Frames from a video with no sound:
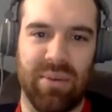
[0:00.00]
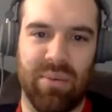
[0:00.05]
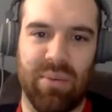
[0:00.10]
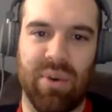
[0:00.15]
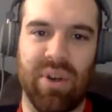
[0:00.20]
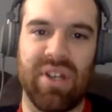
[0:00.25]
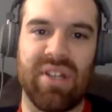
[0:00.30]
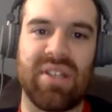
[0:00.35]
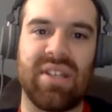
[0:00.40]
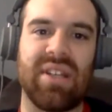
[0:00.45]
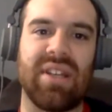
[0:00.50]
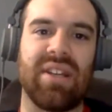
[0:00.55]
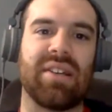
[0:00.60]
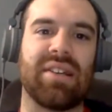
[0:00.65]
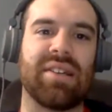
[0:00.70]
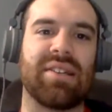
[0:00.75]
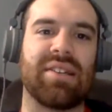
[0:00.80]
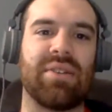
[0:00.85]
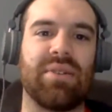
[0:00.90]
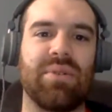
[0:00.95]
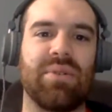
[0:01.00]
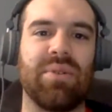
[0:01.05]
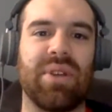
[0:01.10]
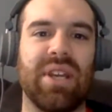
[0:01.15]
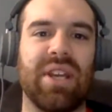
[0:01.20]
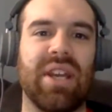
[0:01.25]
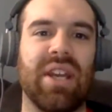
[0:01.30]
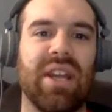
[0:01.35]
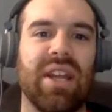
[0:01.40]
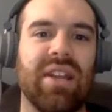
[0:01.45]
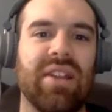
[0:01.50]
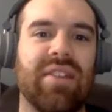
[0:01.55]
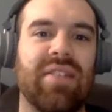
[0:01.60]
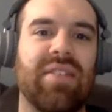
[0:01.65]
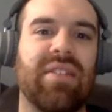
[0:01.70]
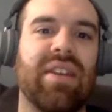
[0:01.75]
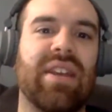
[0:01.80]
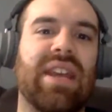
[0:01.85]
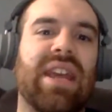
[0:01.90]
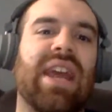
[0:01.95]
wanting to get
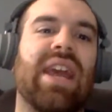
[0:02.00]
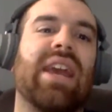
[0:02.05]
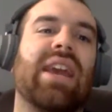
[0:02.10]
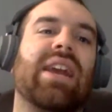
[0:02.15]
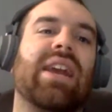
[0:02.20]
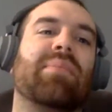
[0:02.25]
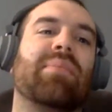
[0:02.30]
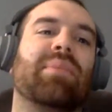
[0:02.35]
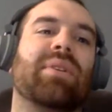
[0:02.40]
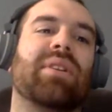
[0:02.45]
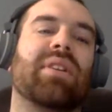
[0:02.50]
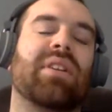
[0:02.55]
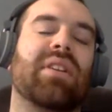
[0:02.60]
into the game